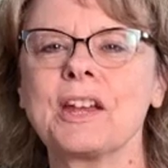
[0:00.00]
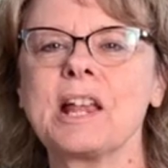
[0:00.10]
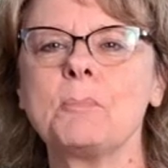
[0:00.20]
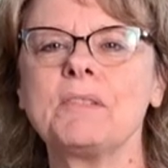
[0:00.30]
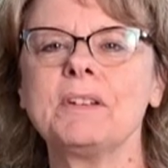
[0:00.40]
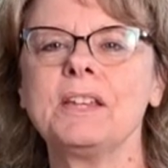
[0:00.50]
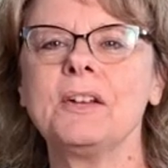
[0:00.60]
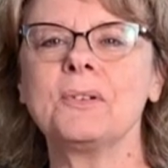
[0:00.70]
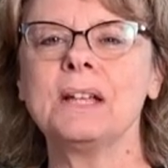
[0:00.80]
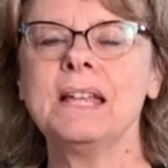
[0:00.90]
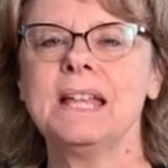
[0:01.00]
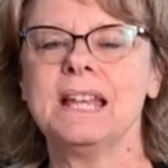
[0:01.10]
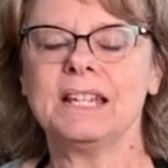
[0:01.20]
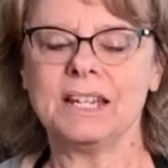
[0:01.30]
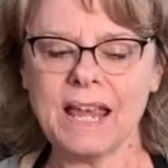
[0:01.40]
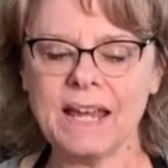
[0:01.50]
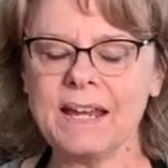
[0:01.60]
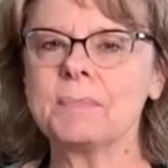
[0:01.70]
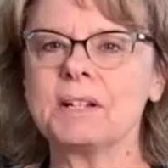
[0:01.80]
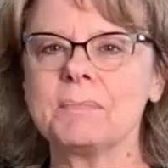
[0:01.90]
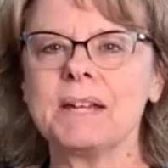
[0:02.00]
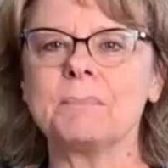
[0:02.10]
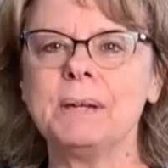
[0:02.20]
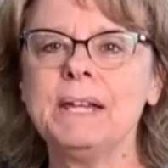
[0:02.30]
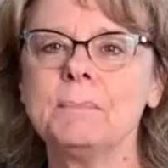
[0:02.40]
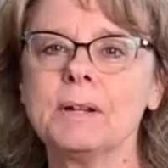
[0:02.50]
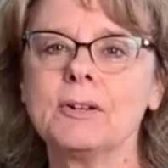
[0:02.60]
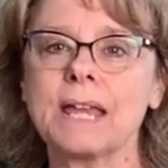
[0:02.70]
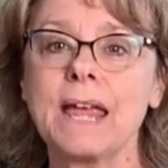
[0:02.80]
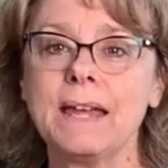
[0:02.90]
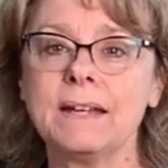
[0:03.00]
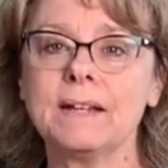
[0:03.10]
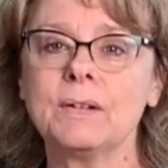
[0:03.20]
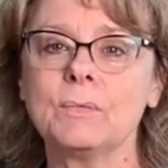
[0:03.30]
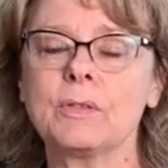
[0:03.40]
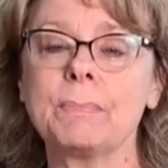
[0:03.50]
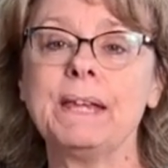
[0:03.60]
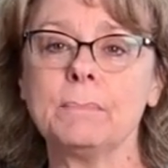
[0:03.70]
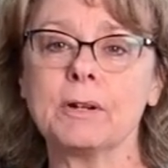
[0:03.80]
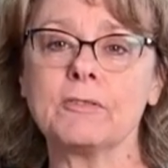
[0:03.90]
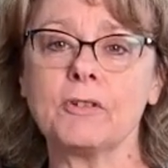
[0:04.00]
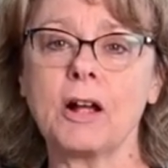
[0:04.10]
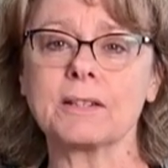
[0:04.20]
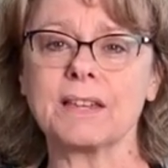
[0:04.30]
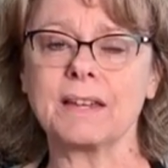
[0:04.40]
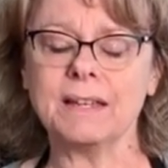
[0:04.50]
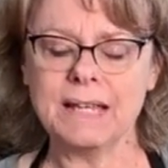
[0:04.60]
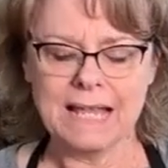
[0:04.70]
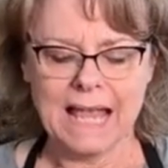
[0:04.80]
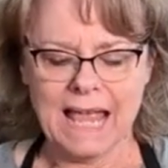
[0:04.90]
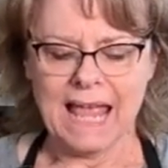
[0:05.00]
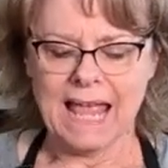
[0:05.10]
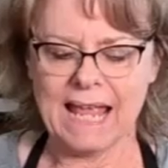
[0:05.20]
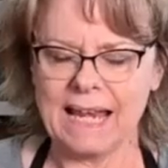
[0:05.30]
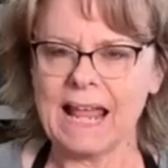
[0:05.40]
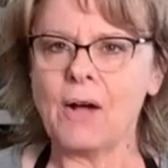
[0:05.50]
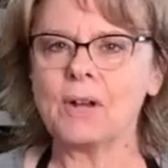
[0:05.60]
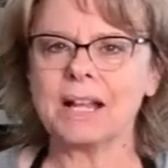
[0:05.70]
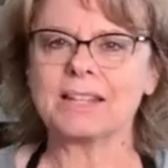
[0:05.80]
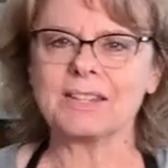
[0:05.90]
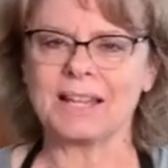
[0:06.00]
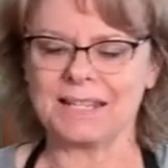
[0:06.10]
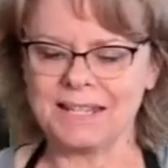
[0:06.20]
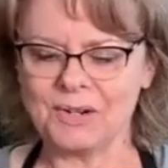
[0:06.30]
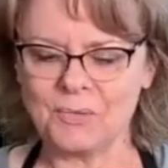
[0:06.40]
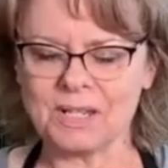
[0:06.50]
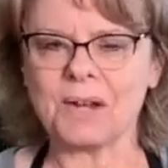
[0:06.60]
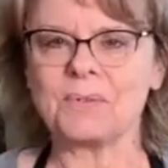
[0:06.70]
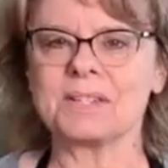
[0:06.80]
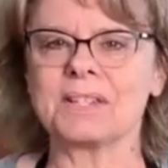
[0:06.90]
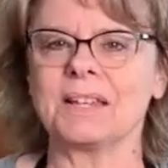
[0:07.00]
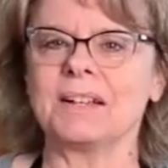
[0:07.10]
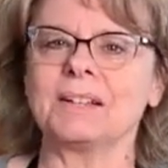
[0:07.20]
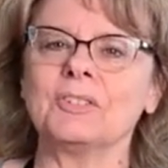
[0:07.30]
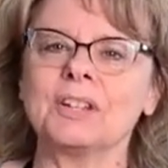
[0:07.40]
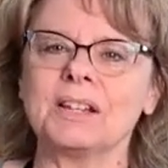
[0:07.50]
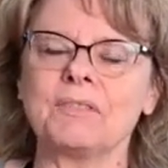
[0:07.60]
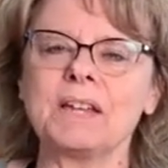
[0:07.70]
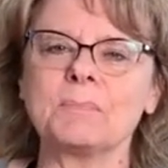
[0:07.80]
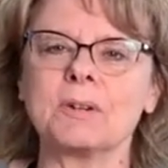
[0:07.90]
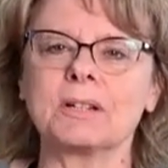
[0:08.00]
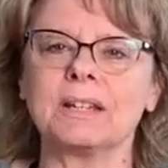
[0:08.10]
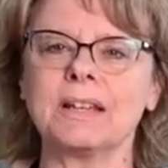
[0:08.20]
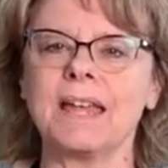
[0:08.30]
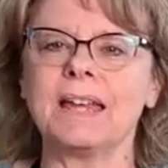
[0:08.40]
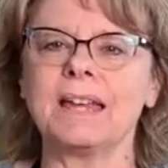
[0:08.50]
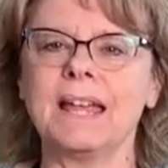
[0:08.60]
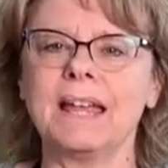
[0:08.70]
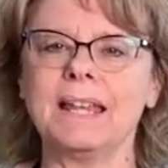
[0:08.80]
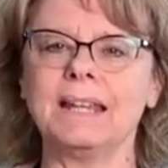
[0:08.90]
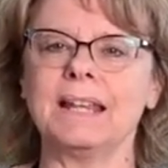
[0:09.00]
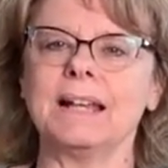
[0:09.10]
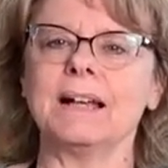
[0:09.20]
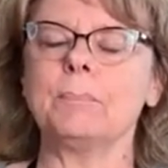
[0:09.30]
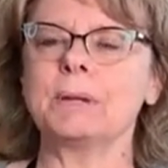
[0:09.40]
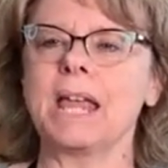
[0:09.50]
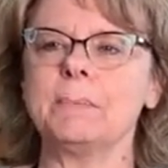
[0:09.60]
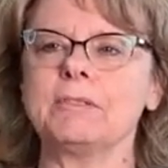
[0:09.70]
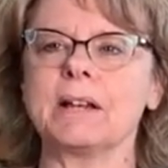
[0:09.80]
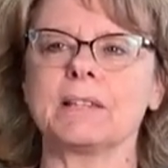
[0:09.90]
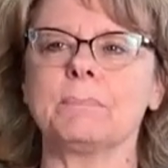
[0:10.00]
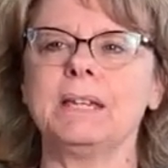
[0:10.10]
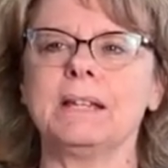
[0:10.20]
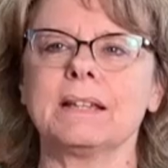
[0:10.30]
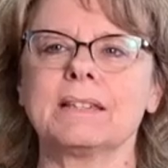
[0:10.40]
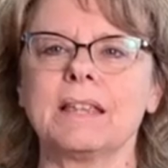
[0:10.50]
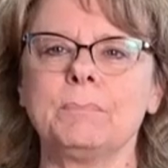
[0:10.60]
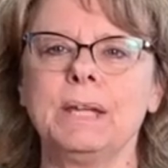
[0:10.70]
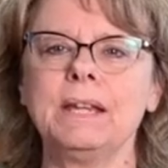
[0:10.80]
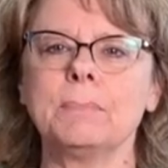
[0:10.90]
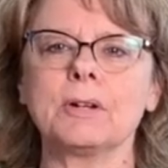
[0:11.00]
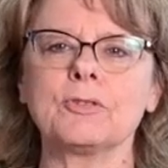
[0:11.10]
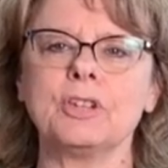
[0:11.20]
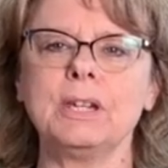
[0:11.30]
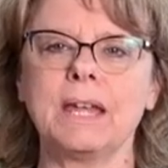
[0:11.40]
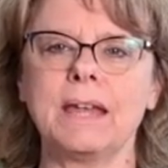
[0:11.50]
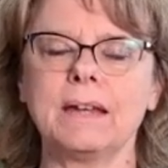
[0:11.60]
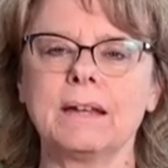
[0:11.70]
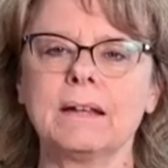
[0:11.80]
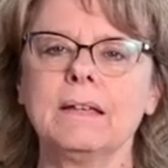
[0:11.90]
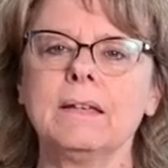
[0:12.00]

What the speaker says: checking out my video. Today I'm going to make a peanut butter cake with peanut butter frosting. And how I got this idea was I was looking at Facebook today and up came a recipe and it said peanut butter sheet cake